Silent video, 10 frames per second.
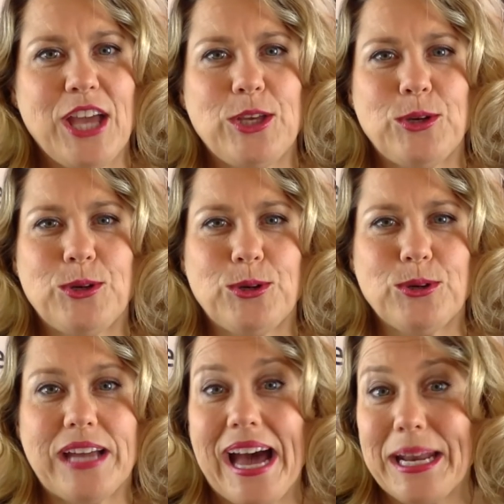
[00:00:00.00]
You
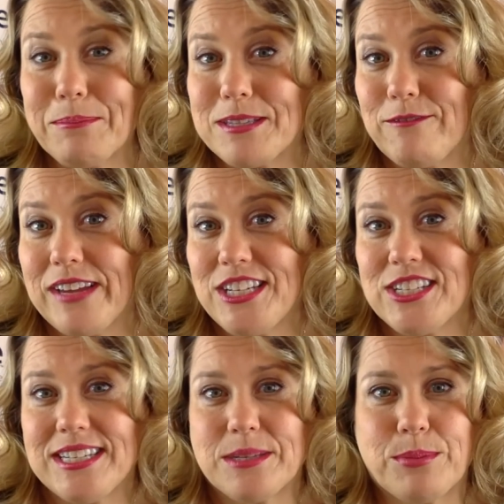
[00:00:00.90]
could cut up some
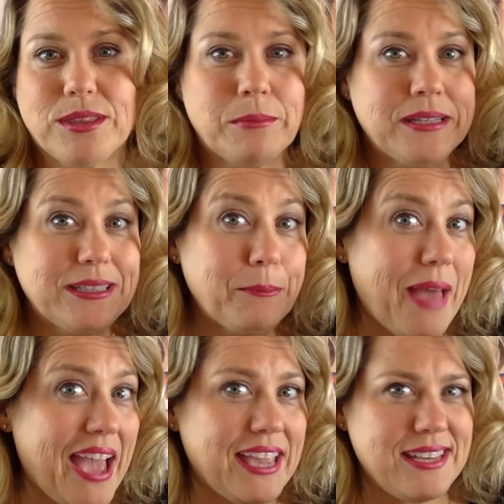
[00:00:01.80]
veggies and put them in little
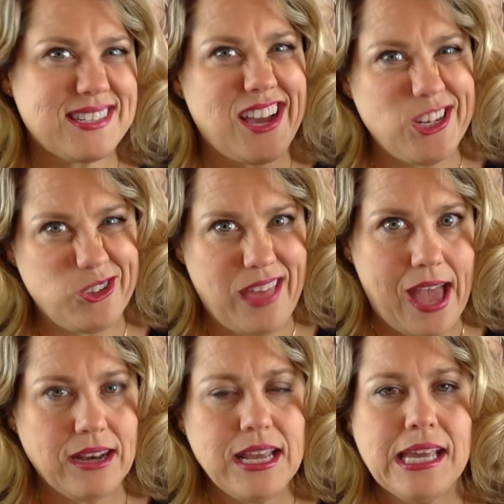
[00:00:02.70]
baggies. I do
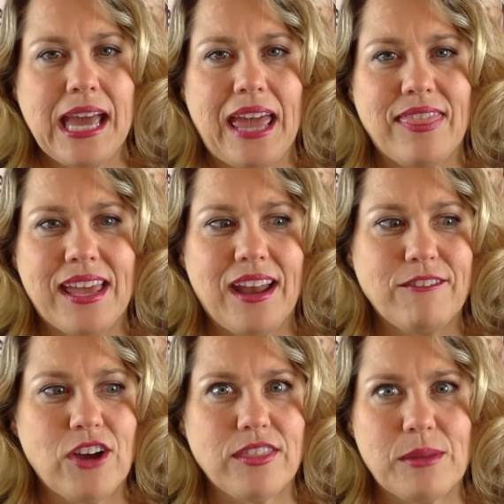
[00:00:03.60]
that. And then
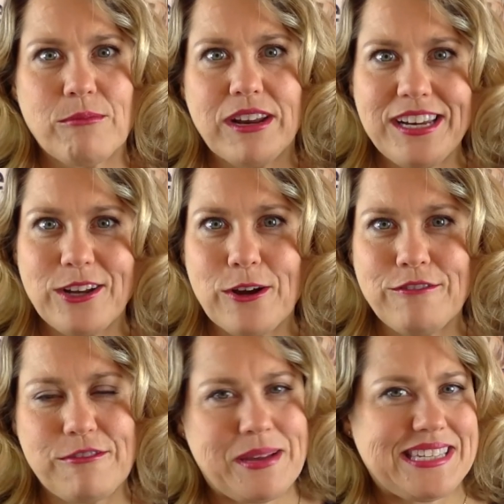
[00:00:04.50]
I've got them ready to go
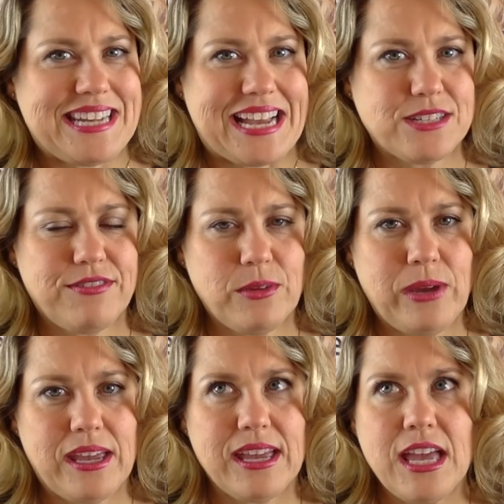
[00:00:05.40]
for my snacks for the
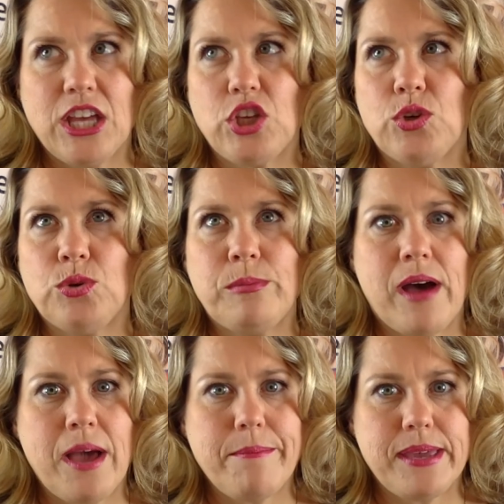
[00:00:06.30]
week. You
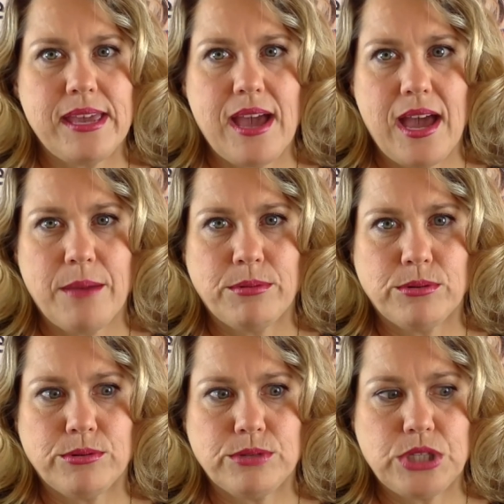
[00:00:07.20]
might be
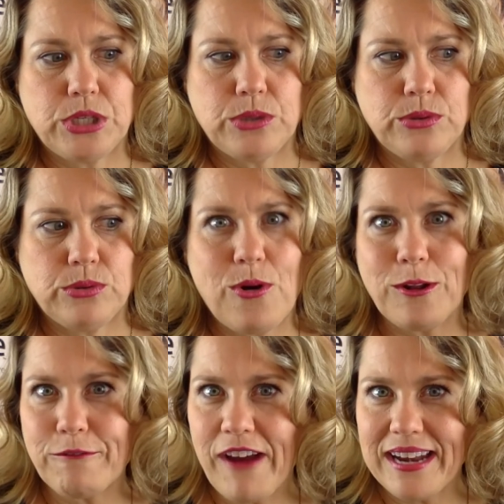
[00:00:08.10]
able to
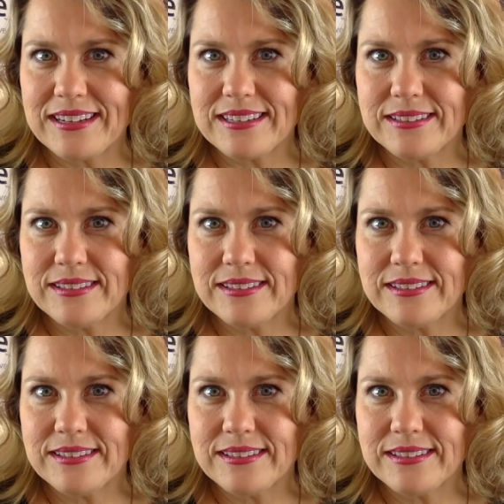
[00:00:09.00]
call a friend.